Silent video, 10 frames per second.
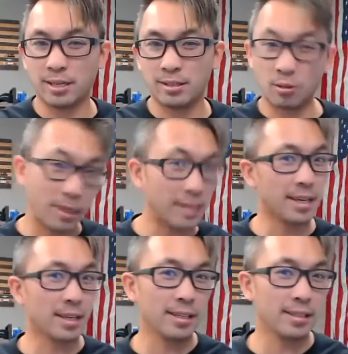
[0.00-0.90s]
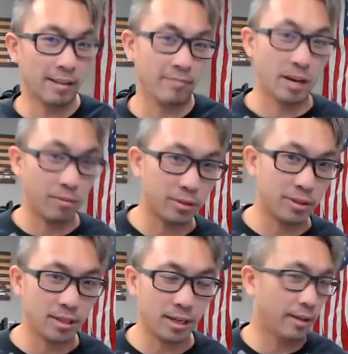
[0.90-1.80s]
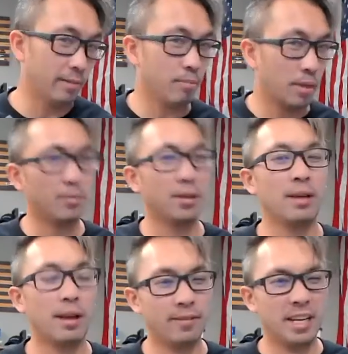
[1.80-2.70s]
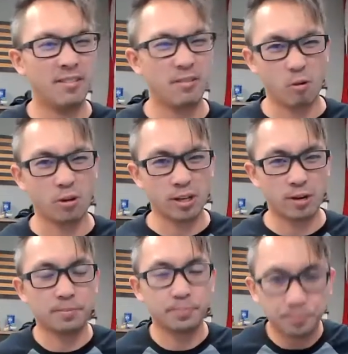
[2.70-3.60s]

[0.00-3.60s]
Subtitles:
So basically, they've doubled and maybe even more so.